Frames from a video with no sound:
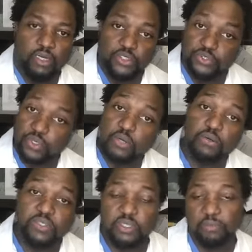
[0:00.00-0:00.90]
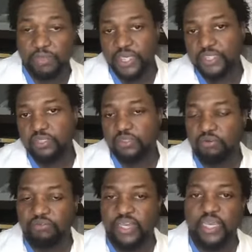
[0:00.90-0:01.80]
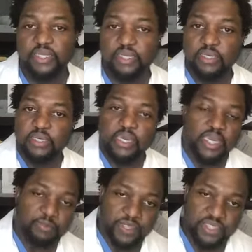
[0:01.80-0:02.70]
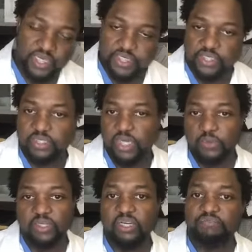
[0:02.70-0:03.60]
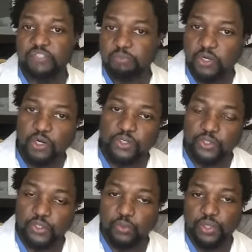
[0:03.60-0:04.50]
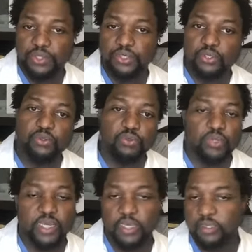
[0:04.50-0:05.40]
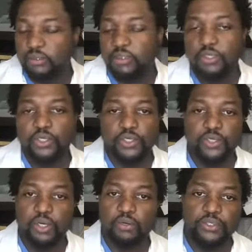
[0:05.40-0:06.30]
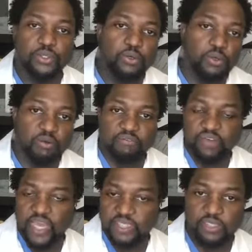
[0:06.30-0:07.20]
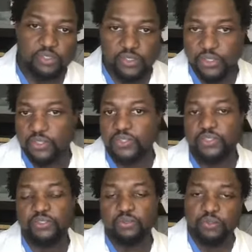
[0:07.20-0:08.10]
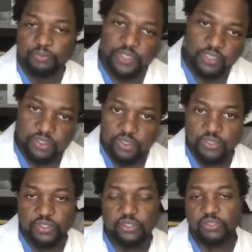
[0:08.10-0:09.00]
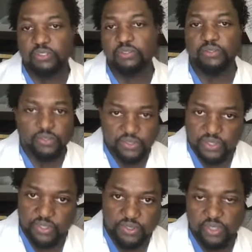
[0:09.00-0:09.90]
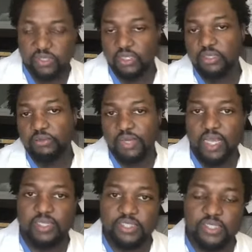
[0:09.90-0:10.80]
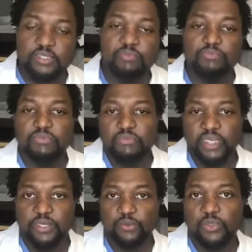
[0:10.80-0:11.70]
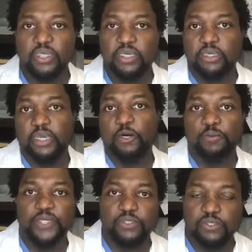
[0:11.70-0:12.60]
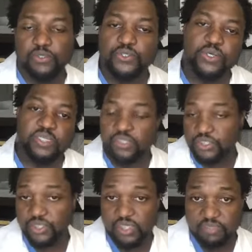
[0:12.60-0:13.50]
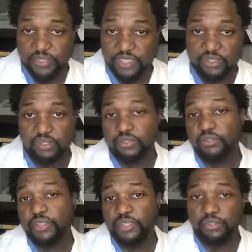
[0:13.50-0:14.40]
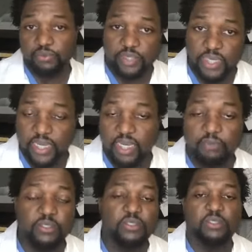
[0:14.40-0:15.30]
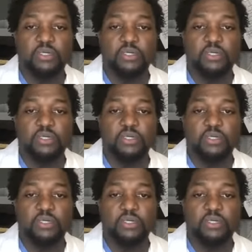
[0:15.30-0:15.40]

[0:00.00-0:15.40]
strokes and patients who have had amputations. I would love to partner with you and your vascular surgeons, orthopedic surgeons, neurosurgeons, and neurologists, and really helping to transition these patients to acute rehab,